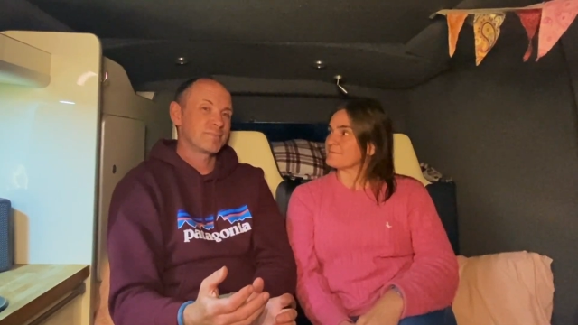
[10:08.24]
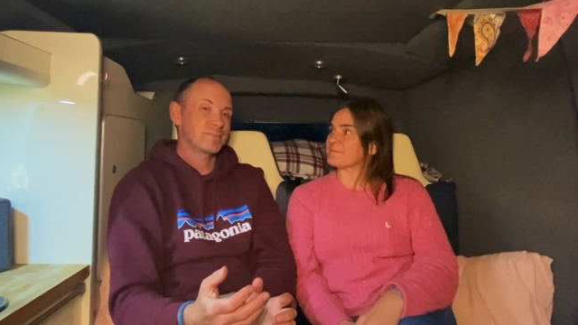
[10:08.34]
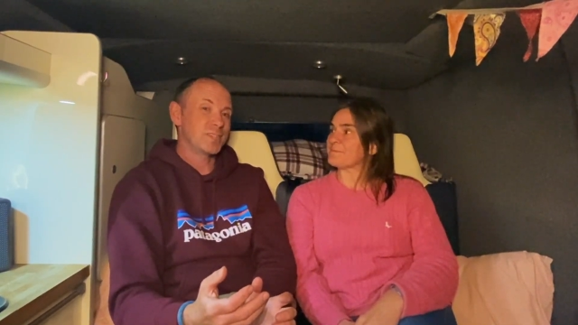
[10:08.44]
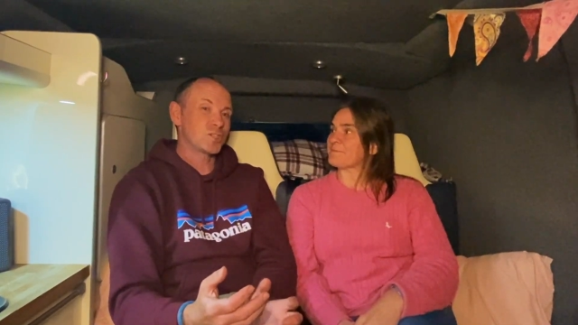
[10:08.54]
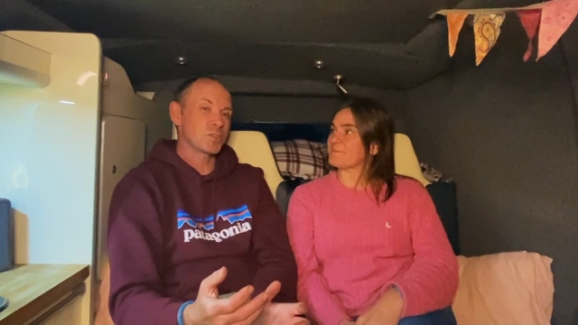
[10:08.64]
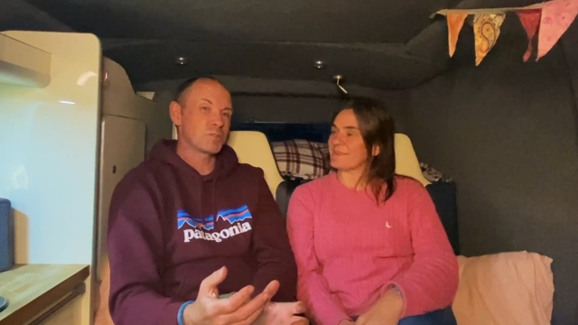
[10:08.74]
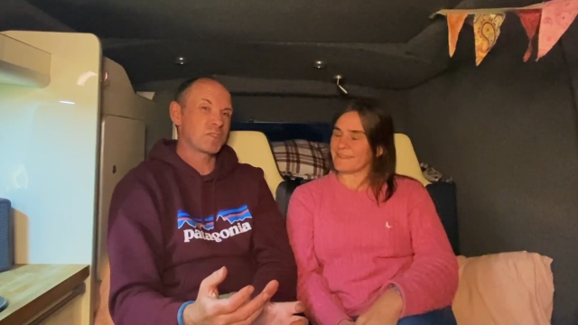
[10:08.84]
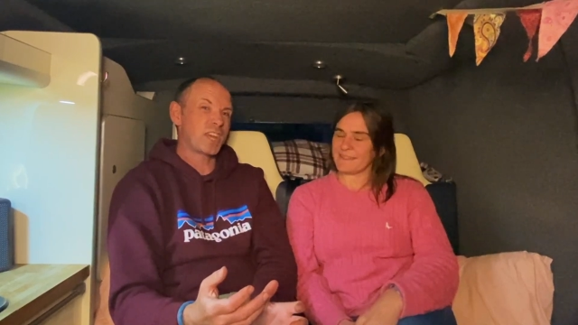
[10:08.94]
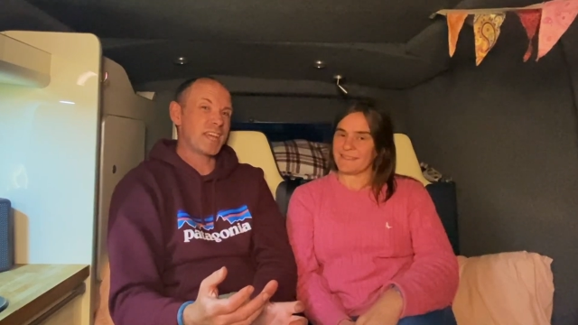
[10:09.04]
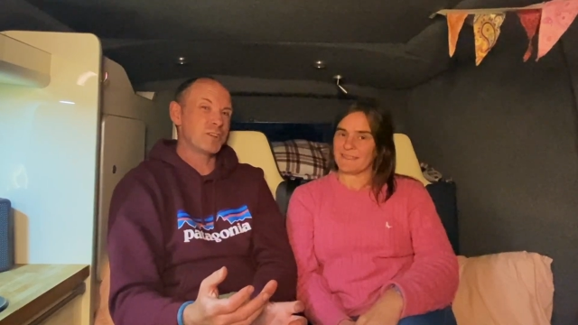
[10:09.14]
Speaker 1: in terms
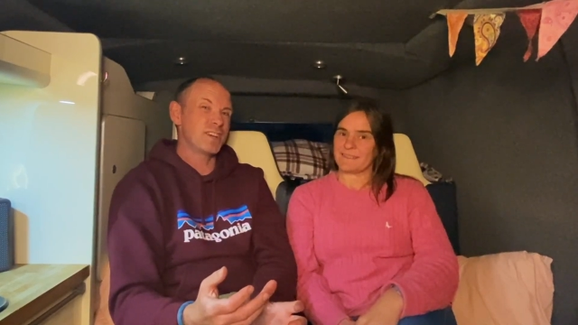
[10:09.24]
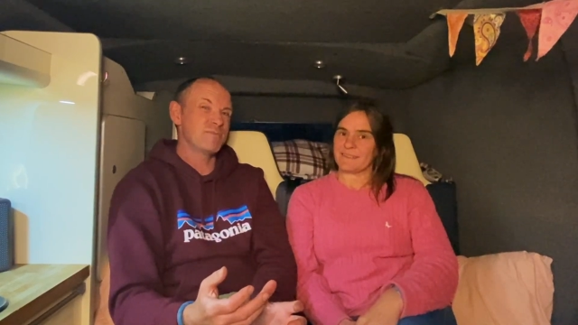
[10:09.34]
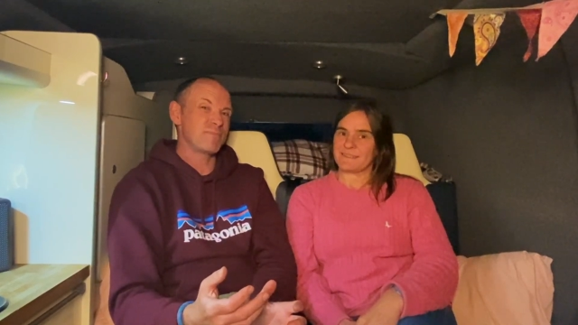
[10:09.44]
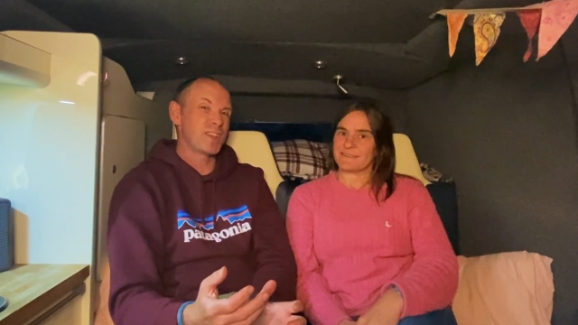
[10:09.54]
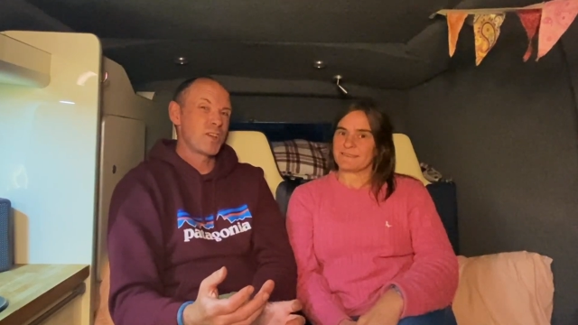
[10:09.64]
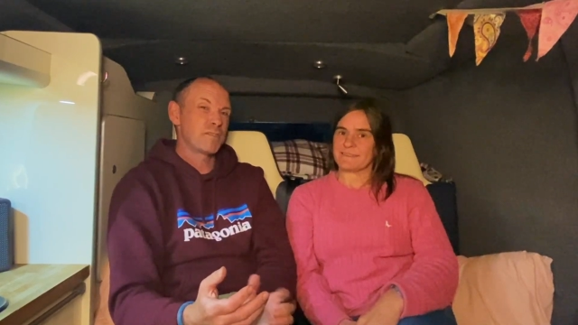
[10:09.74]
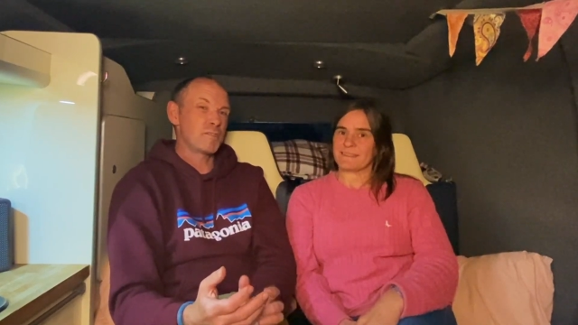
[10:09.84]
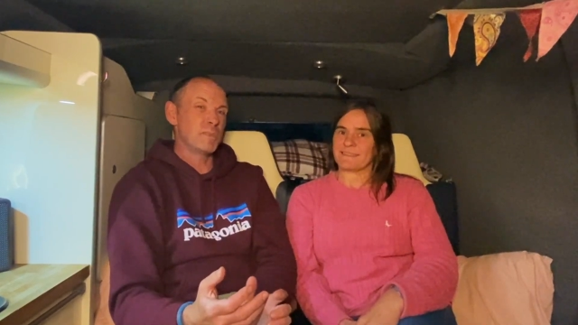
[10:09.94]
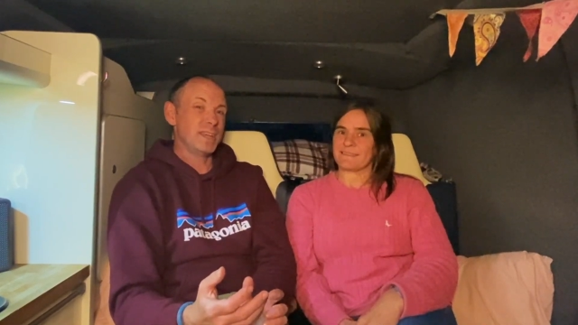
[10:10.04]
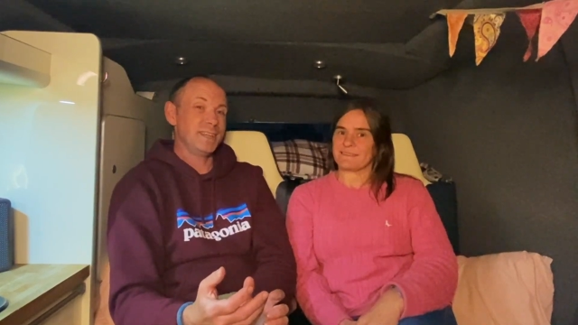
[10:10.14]
of catering,
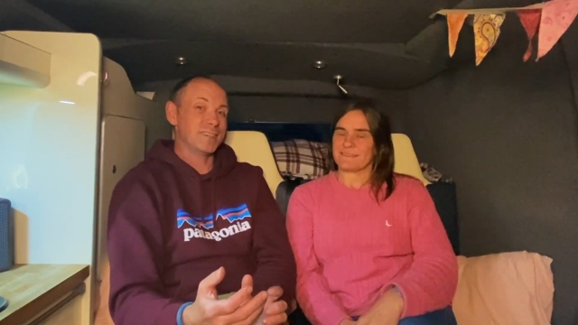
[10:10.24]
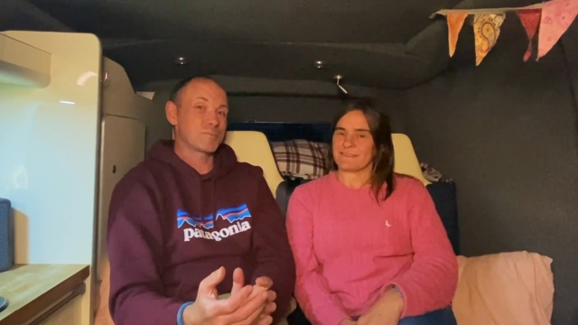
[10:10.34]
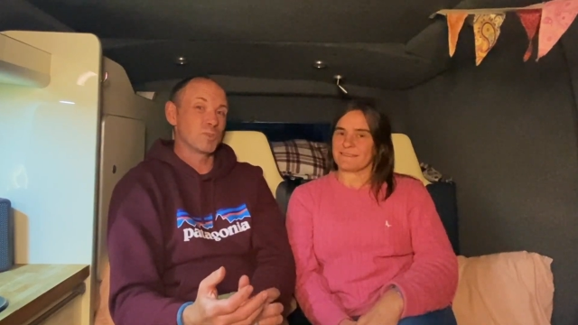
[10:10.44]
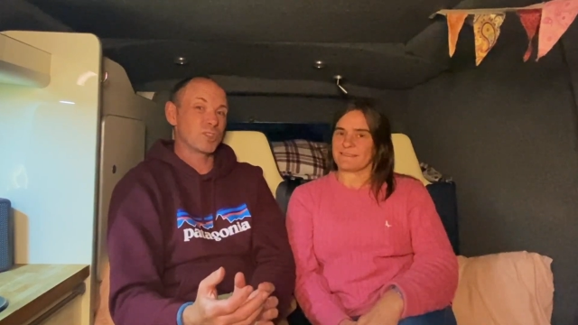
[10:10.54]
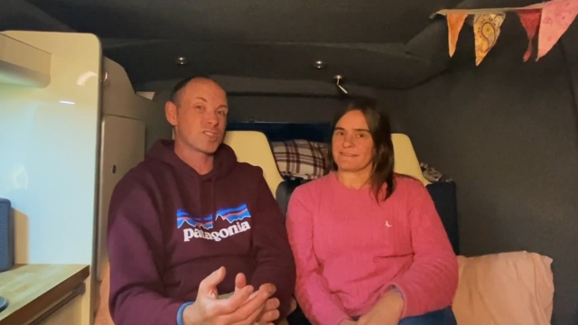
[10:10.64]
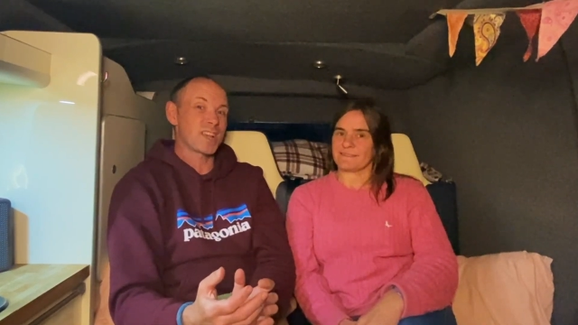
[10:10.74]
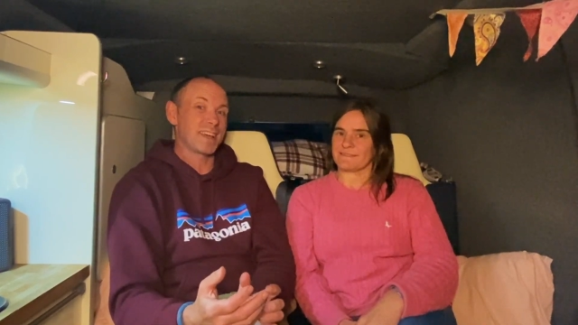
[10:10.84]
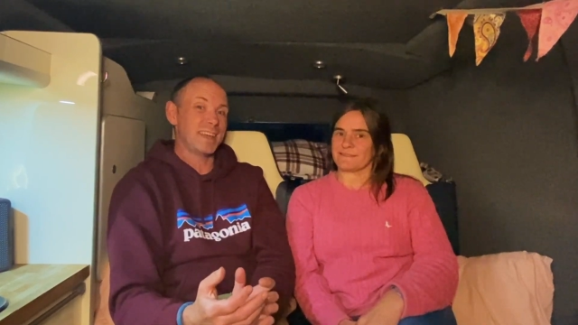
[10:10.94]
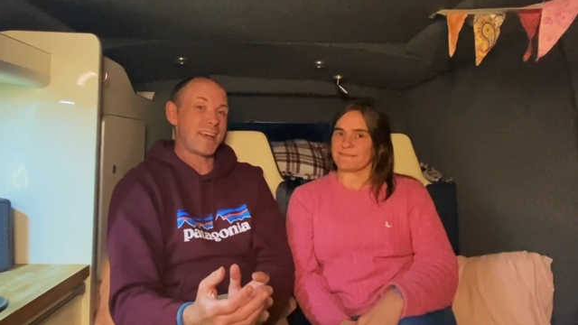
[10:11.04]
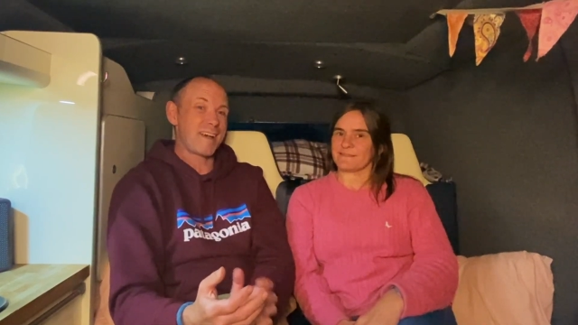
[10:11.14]
for me, as much as
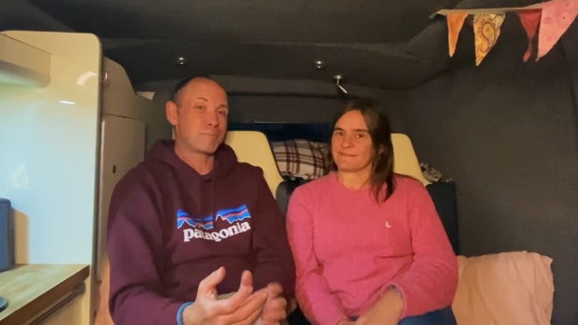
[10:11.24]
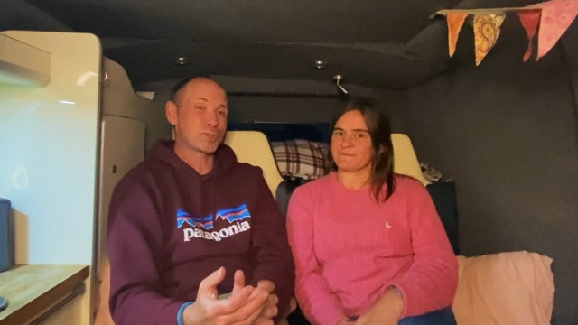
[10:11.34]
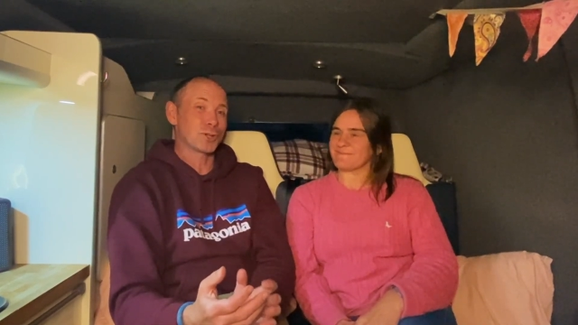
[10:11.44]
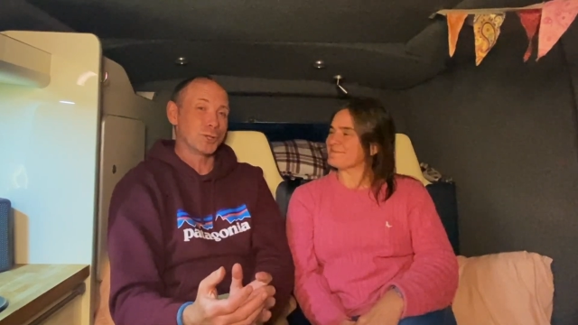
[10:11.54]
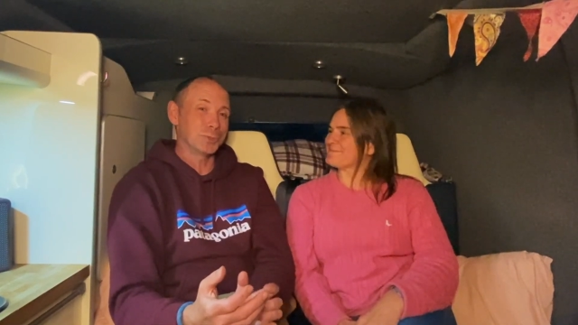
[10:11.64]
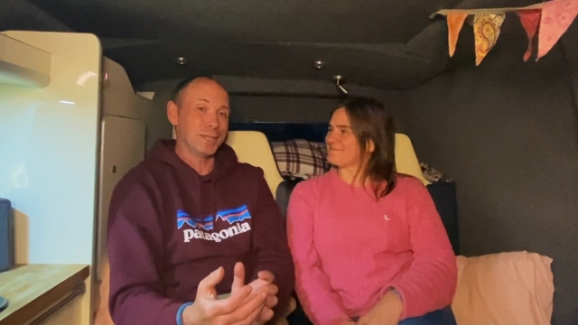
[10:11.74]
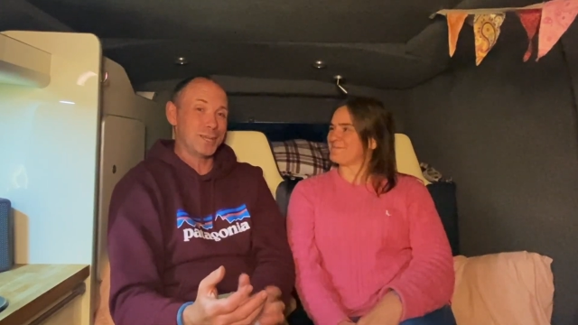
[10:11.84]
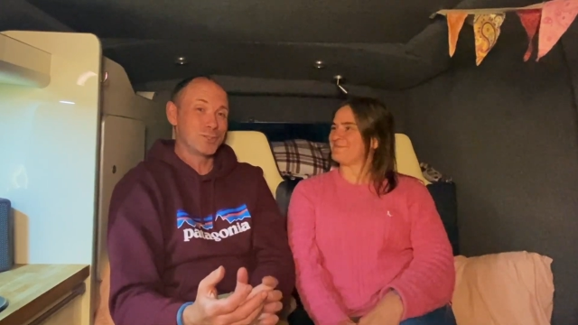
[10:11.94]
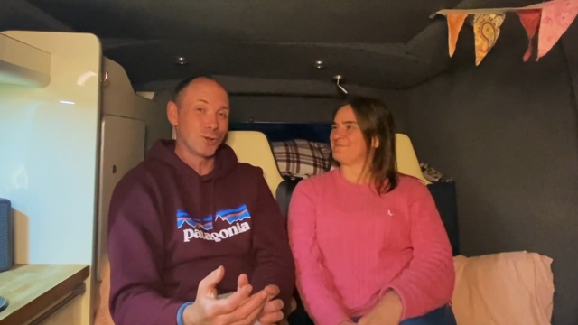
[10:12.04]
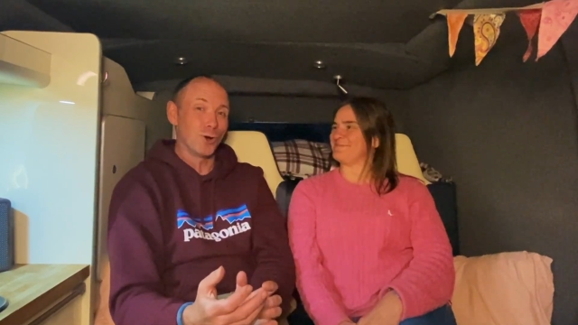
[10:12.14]
I absolutely
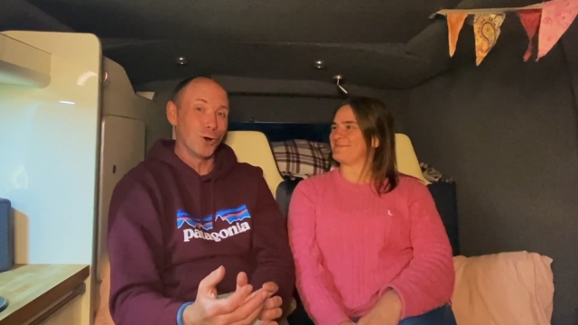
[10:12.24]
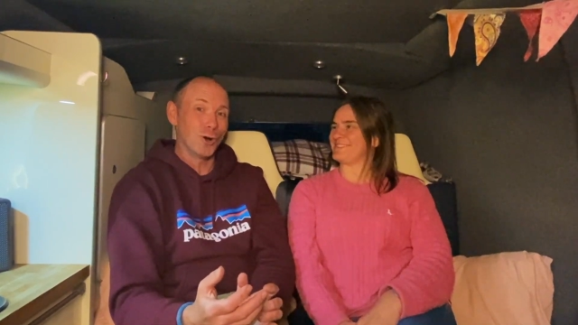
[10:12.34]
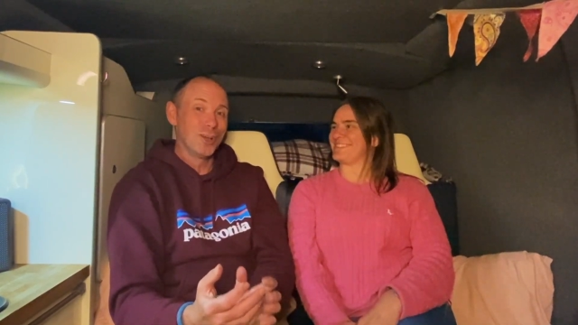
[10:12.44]
adore